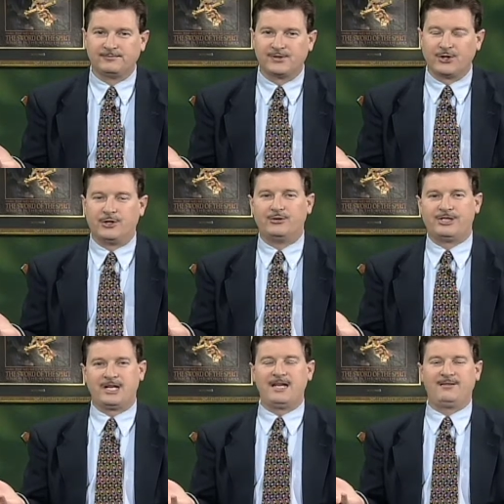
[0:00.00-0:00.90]
So you
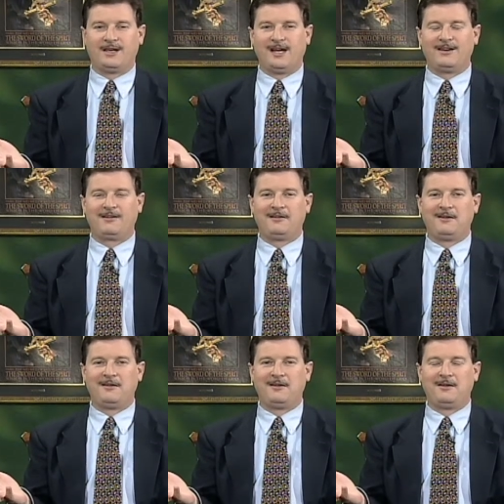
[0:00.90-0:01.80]
see then
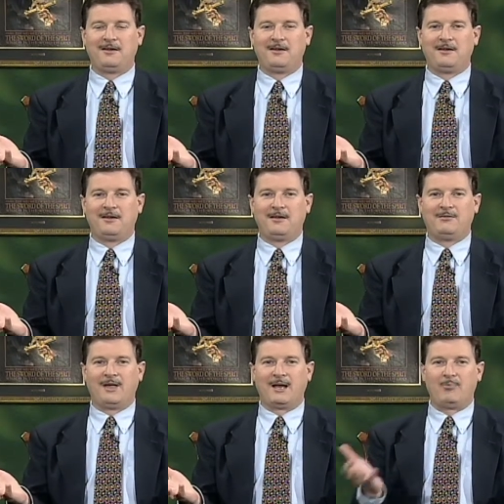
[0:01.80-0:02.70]

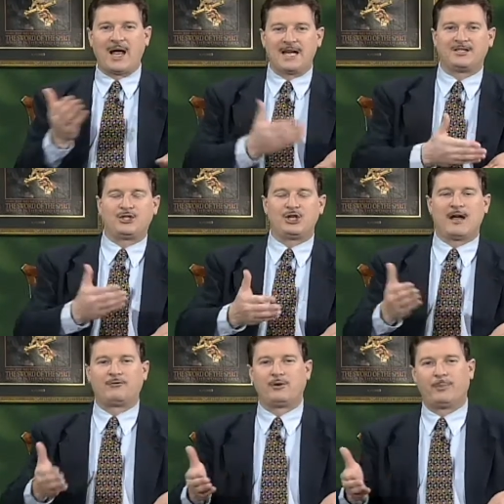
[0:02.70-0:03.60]
that passage
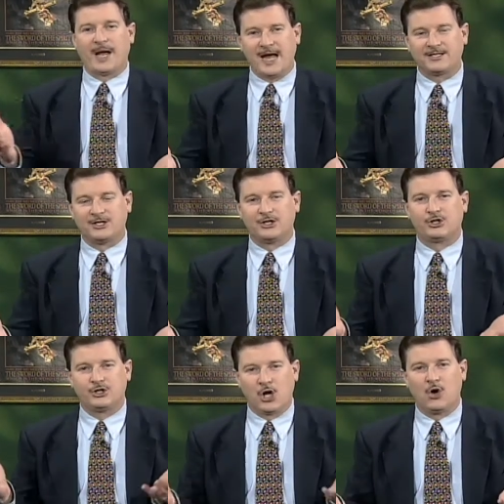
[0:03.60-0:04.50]
after passage
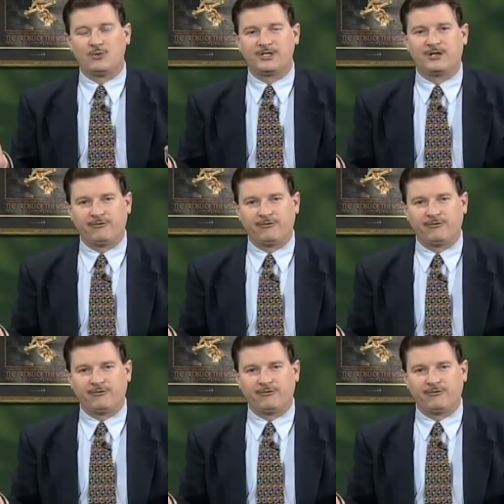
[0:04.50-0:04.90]
shows, in